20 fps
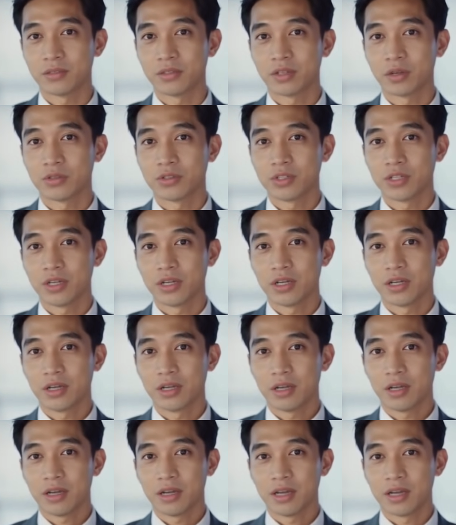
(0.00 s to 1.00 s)
don't
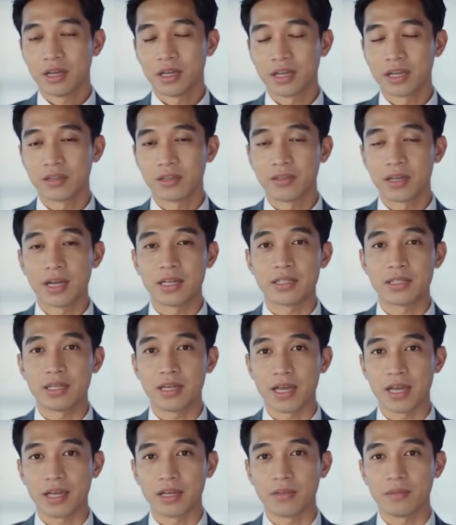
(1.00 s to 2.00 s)
cheer.
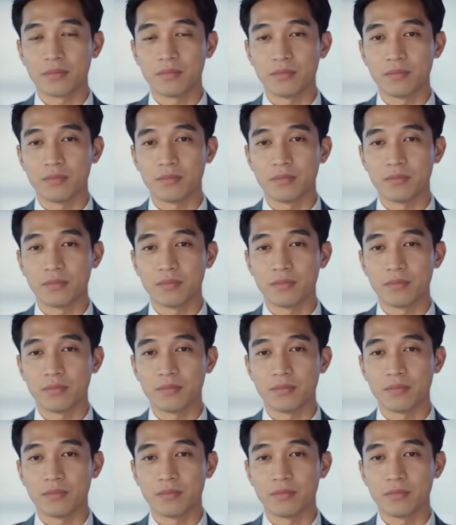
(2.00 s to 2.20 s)
Investigate.